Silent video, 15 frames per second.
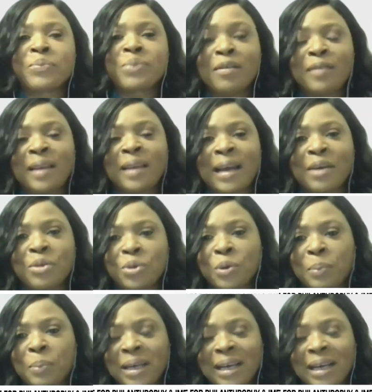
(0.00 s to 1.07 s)

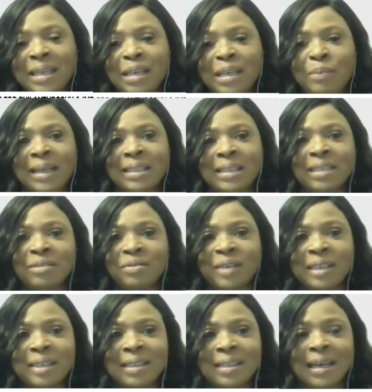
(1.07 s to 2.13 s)
philanthropy and impact
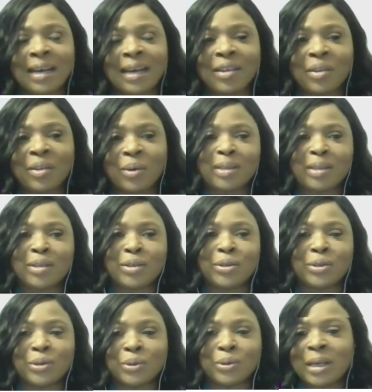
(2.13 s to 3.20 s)
investing, I thought, you
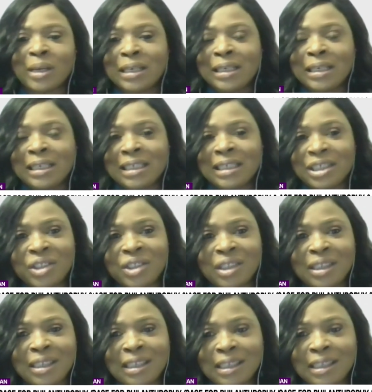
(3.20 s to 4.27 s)
know, is
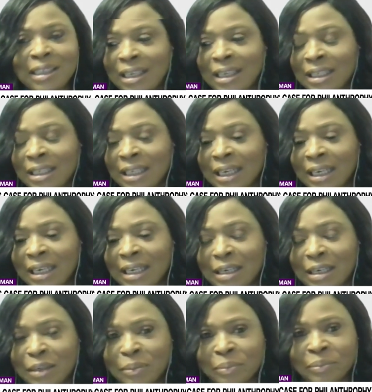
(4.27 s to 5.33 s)
she,
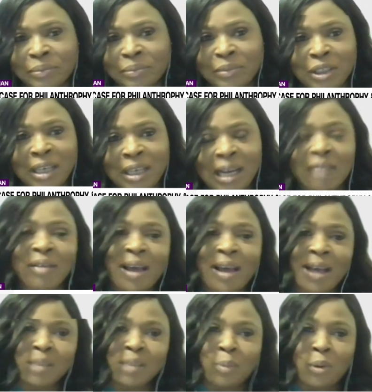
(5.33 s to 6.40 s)
um, does she have
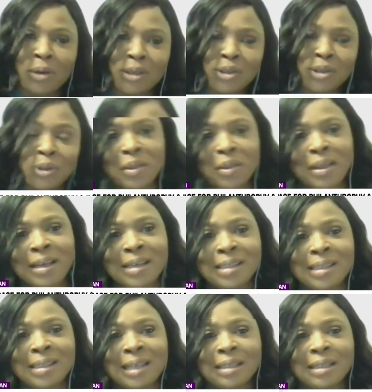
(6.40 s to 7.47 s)
expo into the things
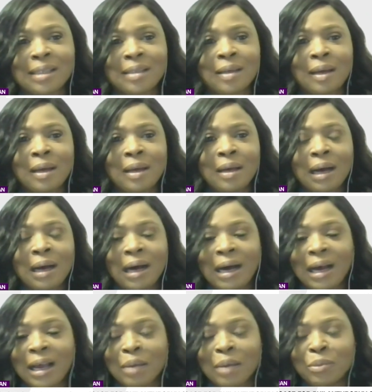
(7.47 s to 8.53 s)
that
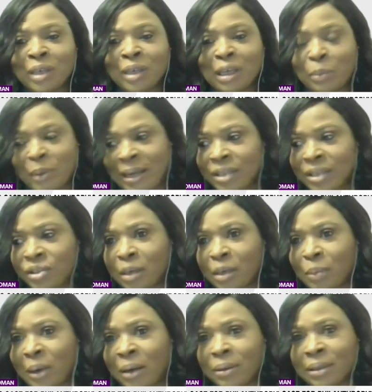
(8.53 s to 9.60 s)
I'm really passionate
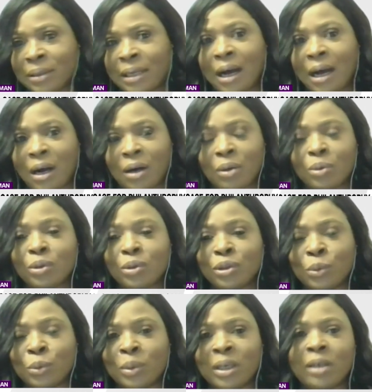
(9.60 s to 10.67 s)
about now? You know,
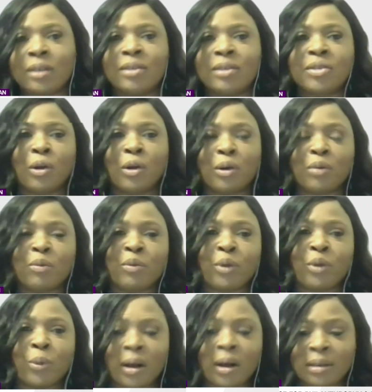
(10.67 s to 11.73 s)
because a lot of the
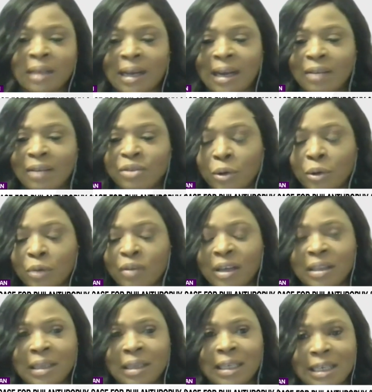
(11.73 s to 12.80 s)
work that I've done
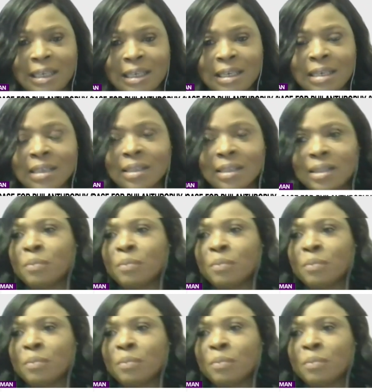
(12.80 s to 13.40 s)
over the years